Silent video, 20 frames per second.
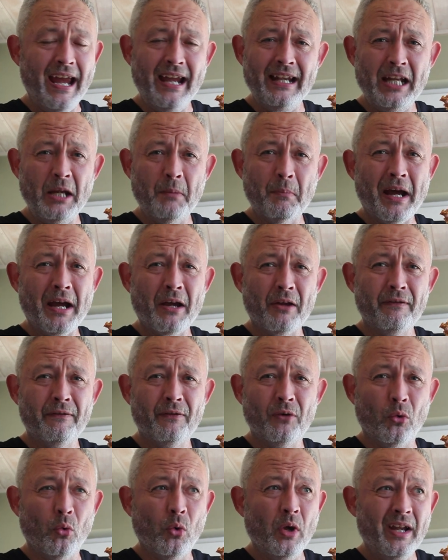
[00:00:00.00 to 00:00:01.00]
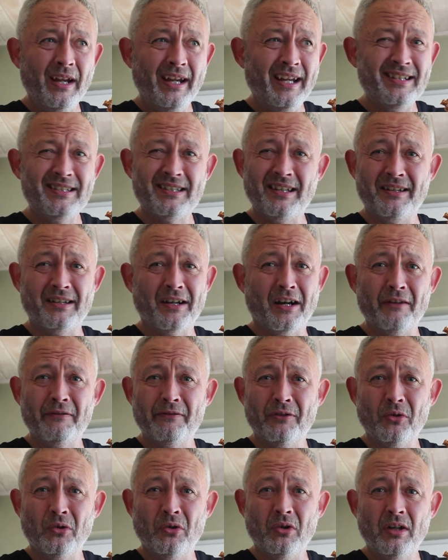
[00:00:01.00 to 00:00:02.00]
any mouthful, it's to die
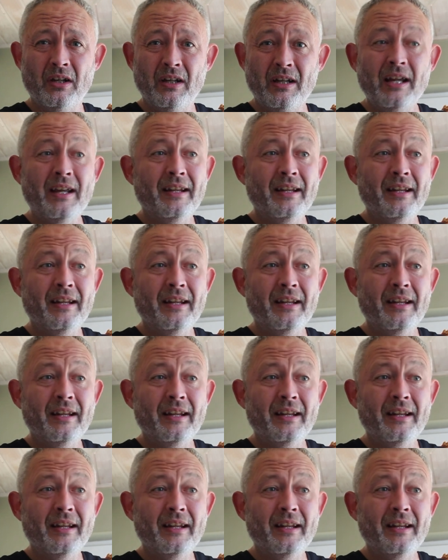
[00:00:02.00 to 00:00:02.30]
for.